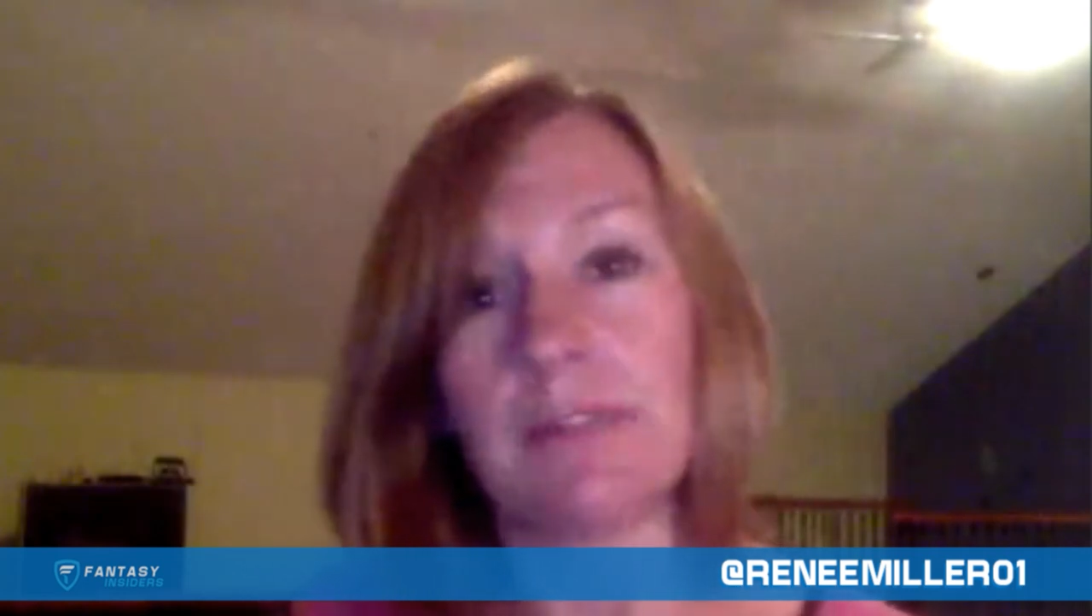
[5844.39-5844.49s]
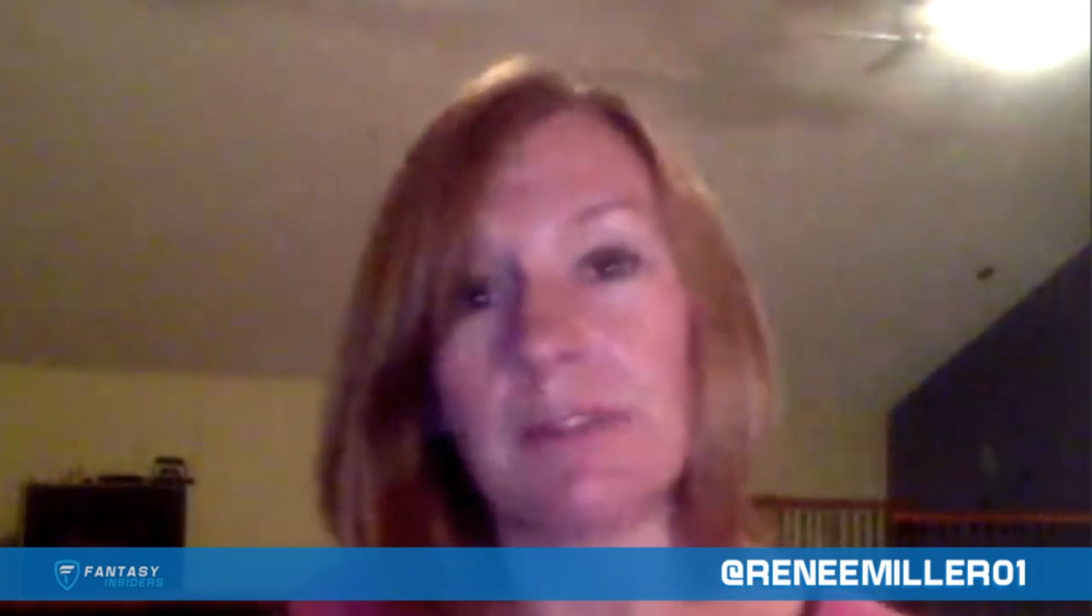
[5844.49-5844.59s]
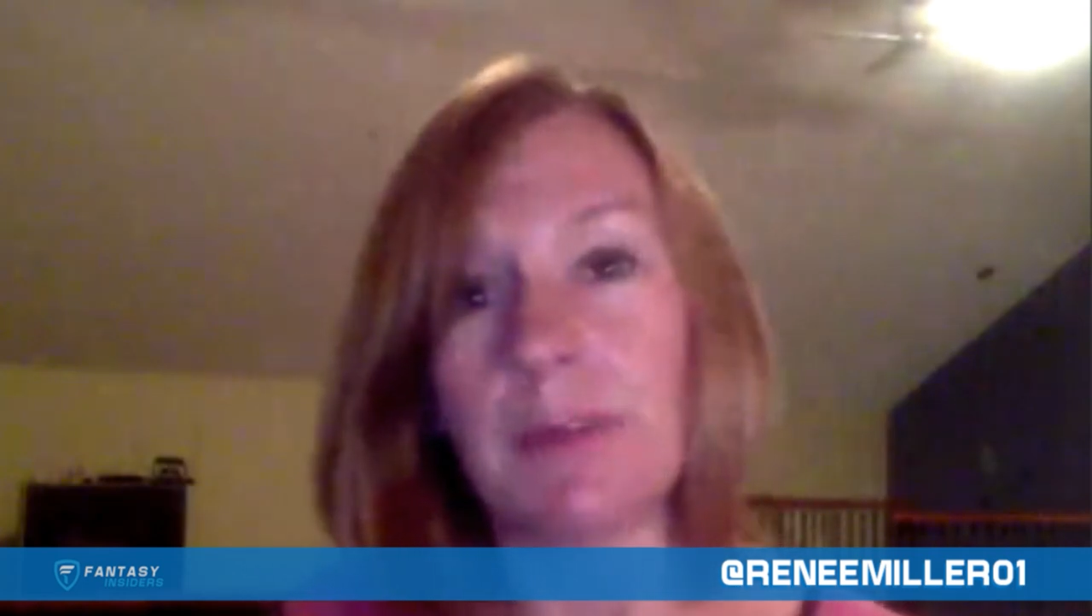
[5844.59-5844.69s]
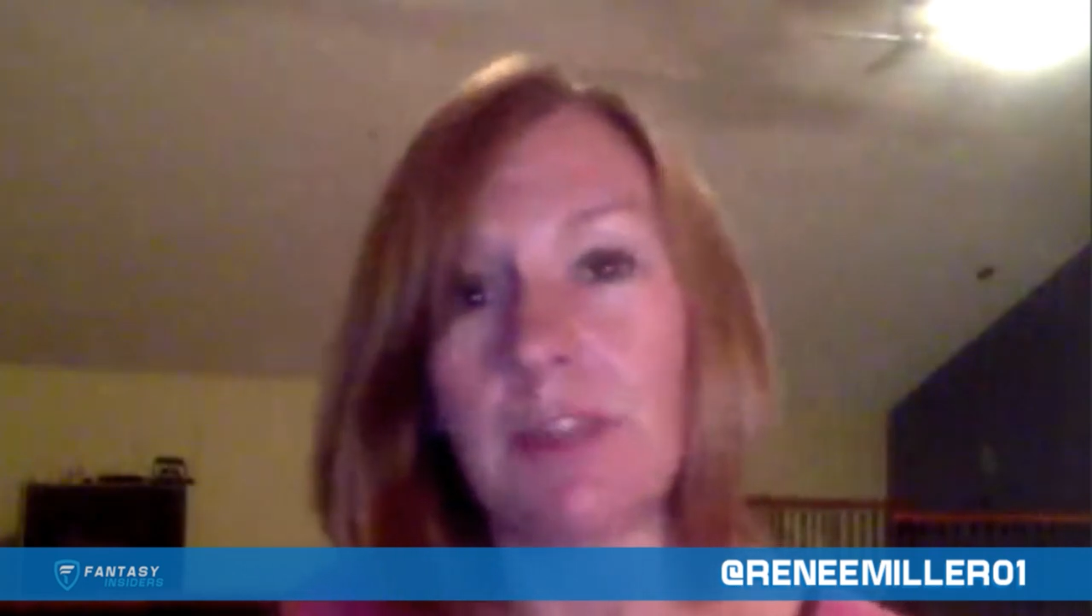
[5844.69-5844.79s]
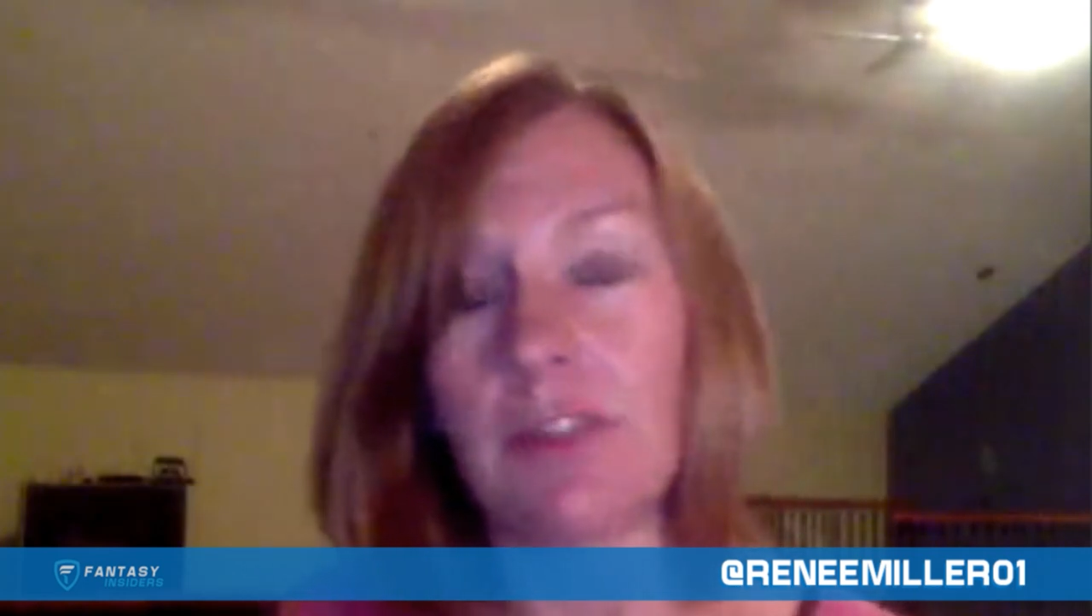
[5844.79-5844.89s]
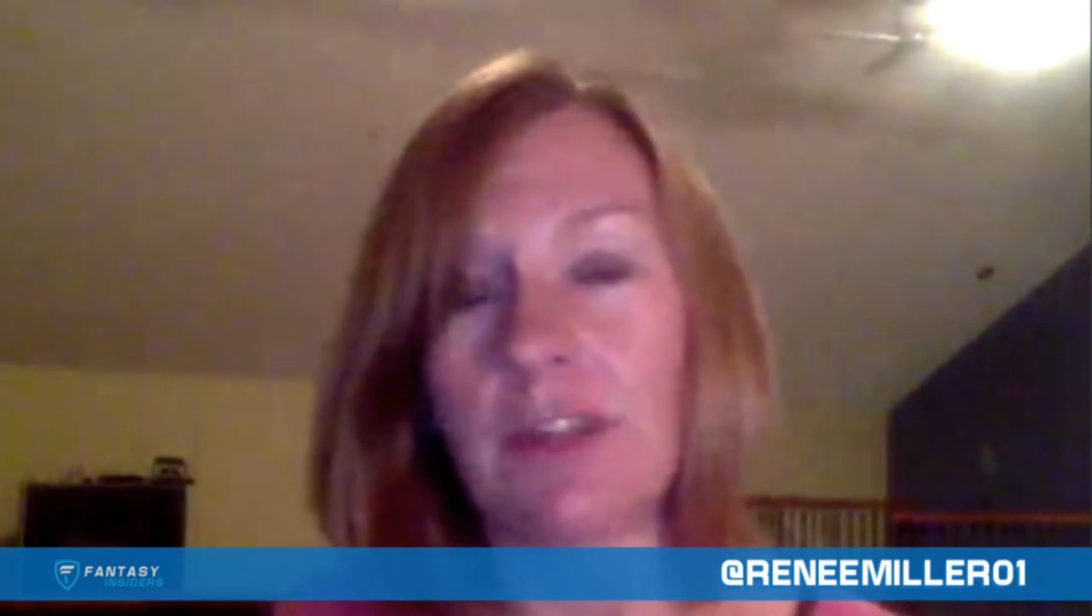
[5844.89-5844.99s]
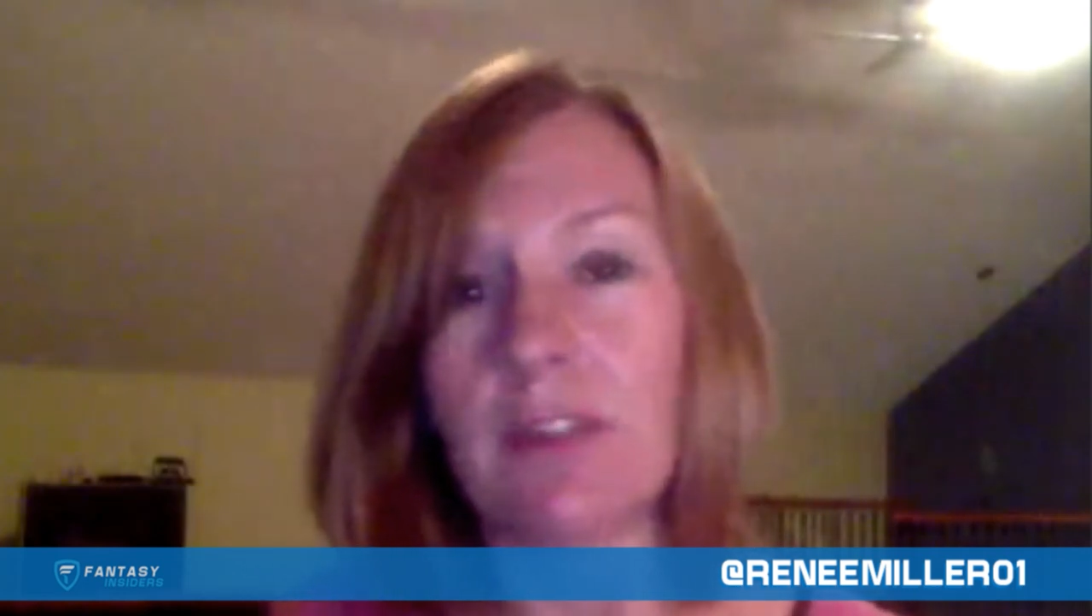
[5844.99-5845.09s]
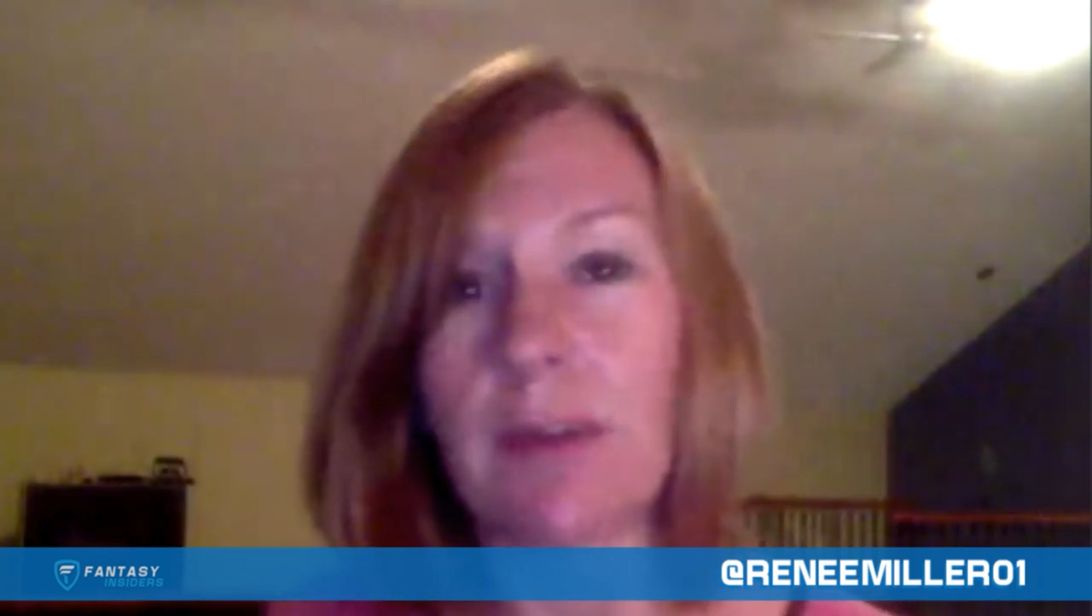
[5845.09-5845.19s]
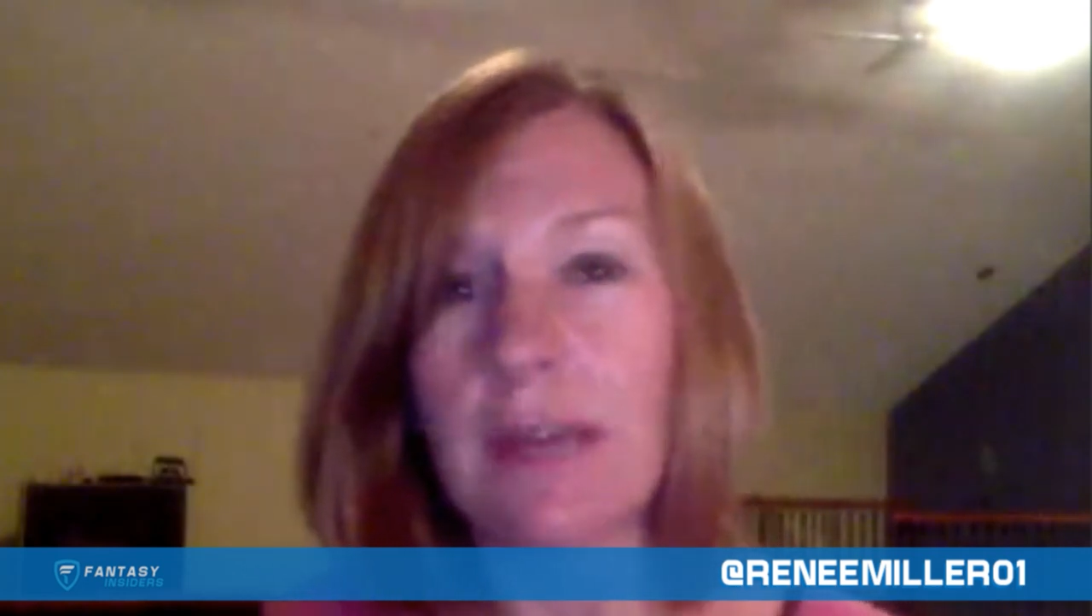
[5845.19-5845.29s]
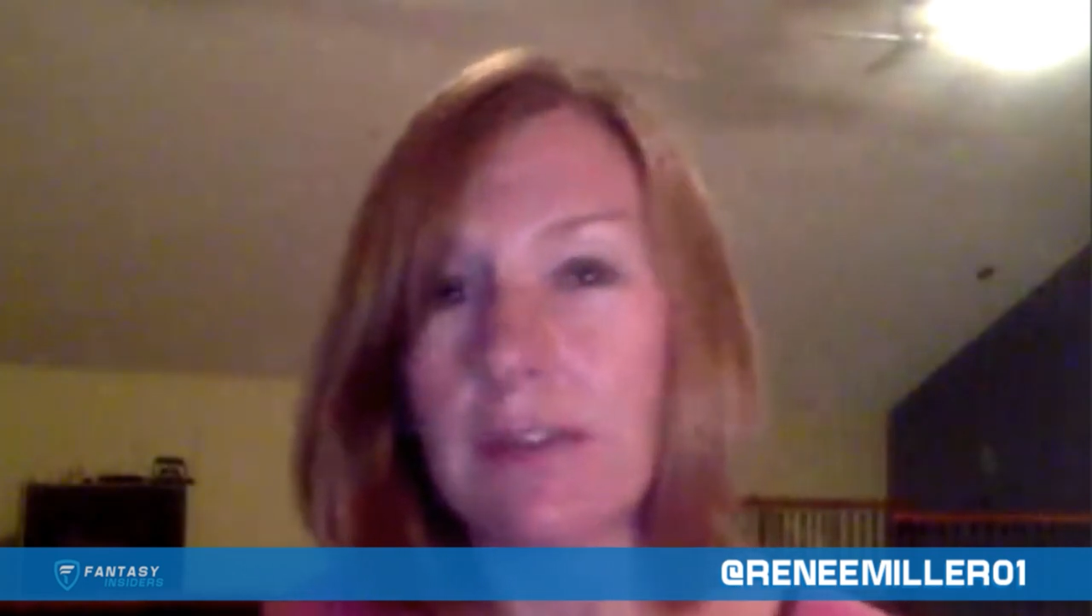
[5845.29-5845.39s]
Information
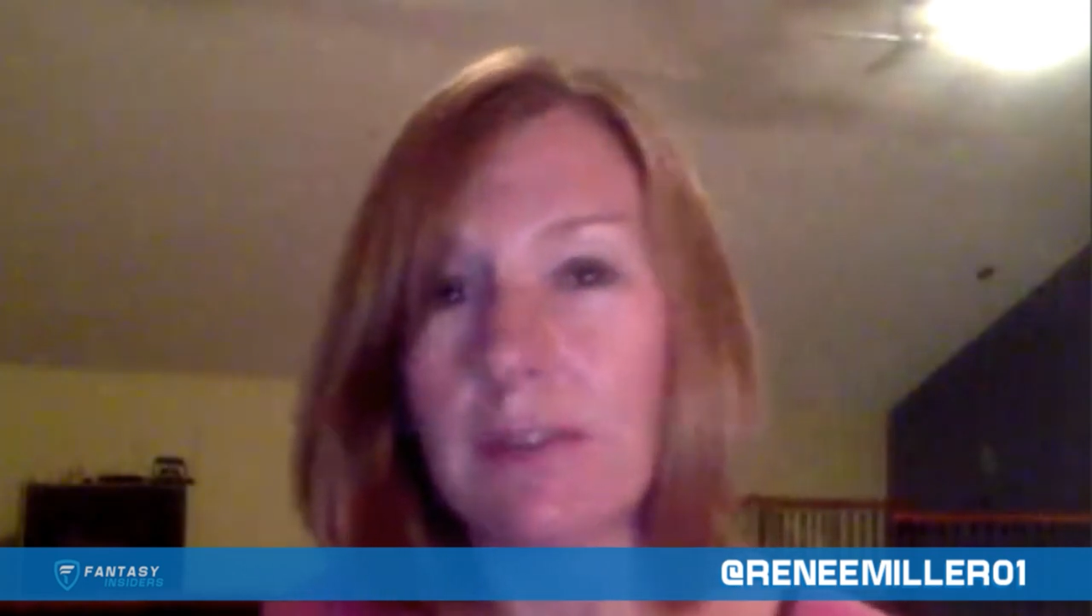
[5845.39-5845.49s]
also has